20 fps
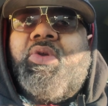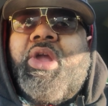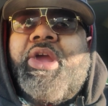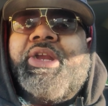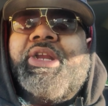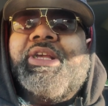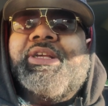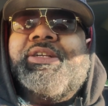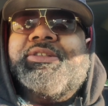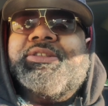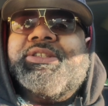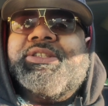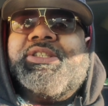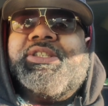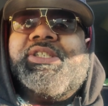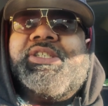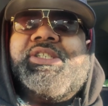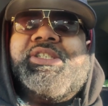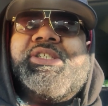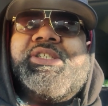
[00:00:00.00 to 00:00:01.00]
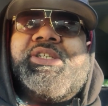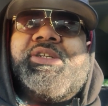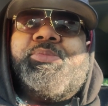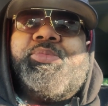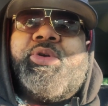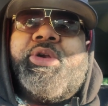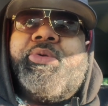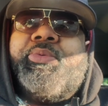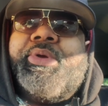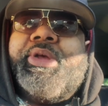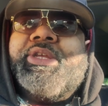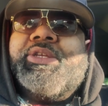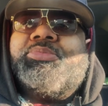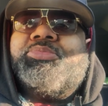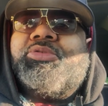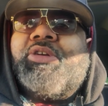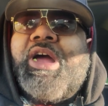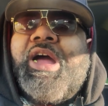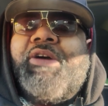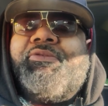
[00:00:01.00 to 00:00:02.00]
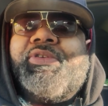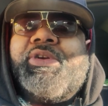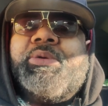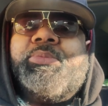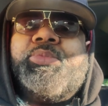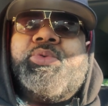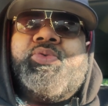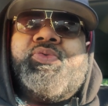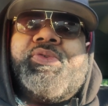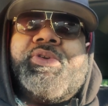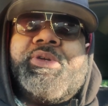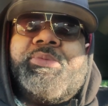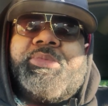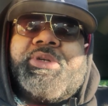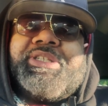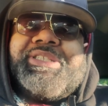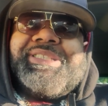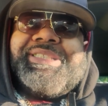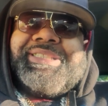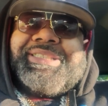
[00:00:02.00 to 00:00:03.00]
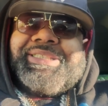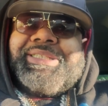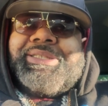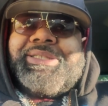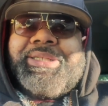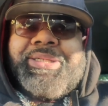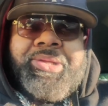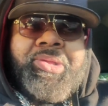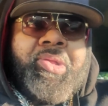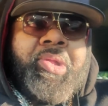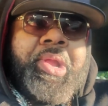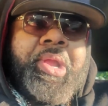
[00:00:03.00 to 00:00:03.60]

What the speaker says: and they stick to it to the point where it's profitable for them consistently,